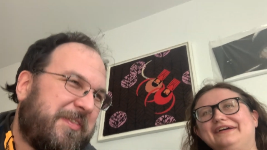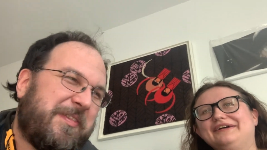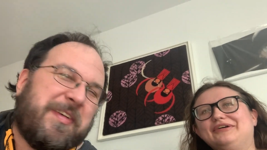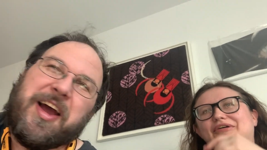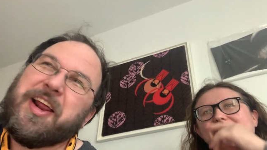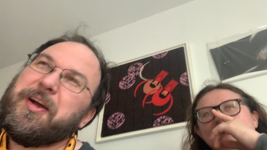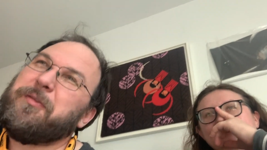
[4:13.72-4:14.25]

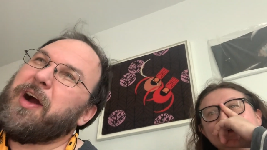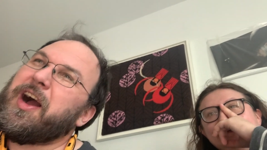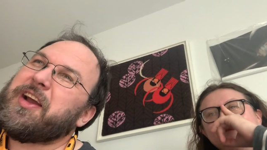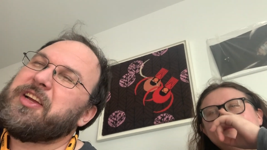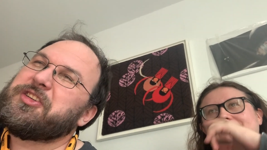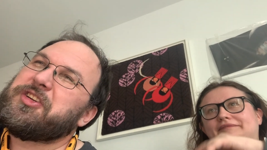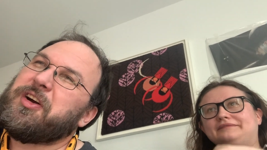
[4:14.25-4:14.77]
Speaker 1: And then
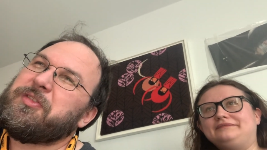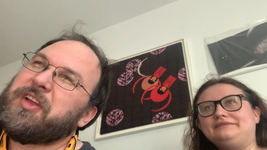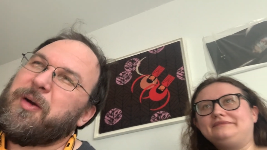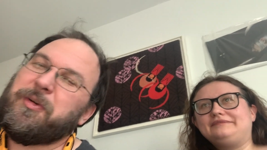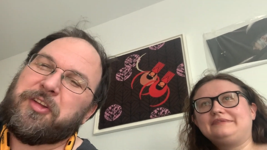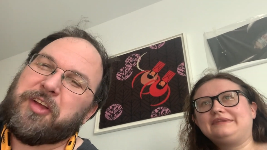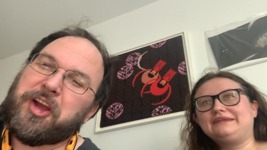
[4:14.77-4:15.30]
Rocket shows
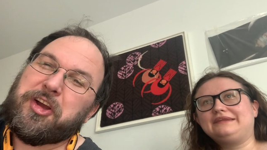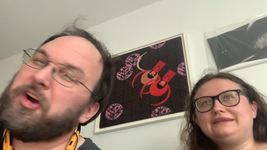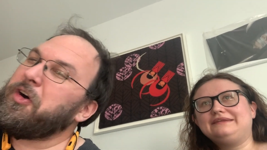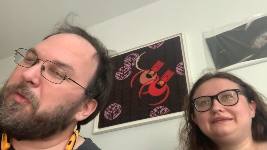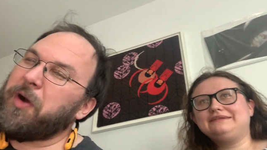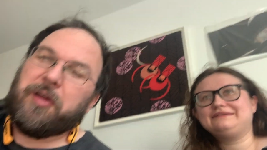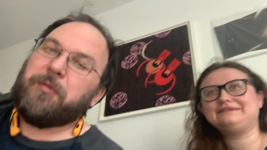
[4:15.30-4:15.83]
up, and it's like,
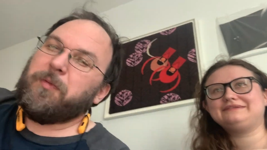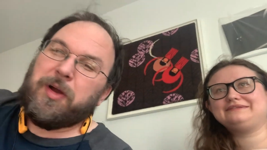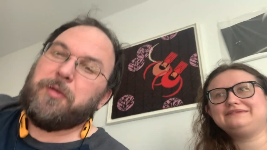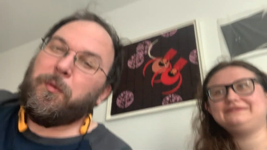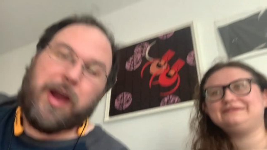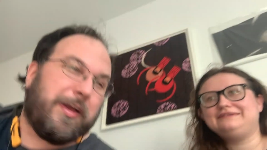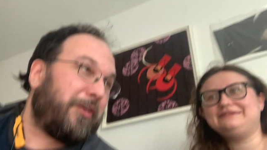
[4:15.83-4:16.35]
what?
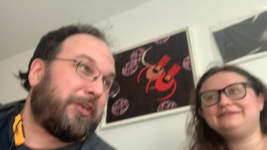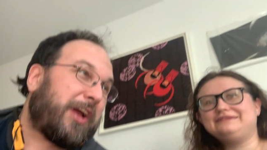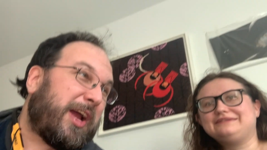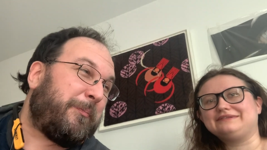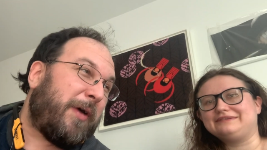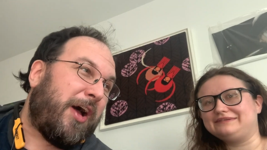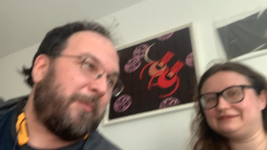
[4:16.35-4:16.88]
What? Why does it look
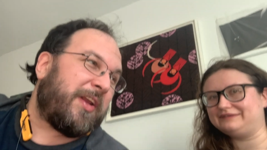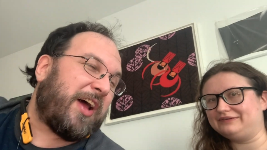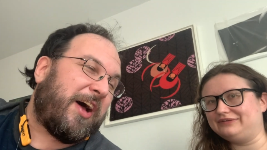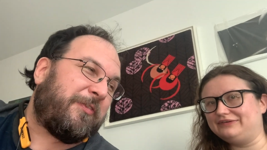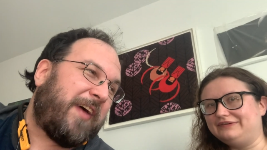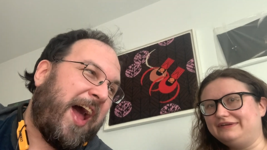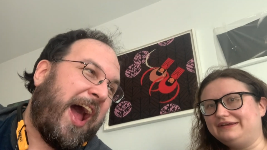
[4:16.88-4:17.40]
like a bomb went
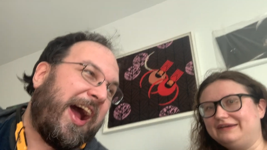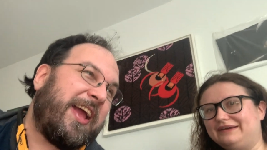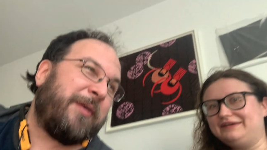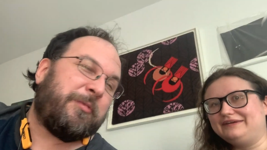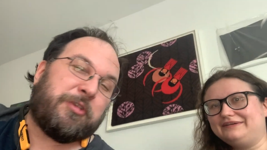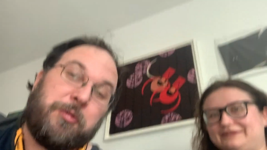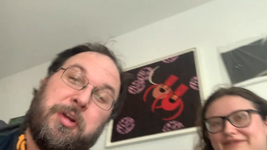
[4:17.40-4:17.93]
off? I
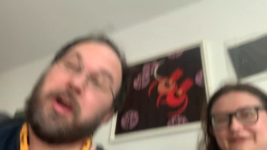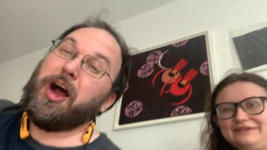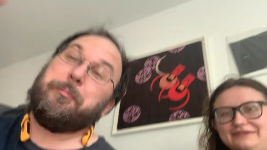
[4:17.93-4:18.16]
am Groot. A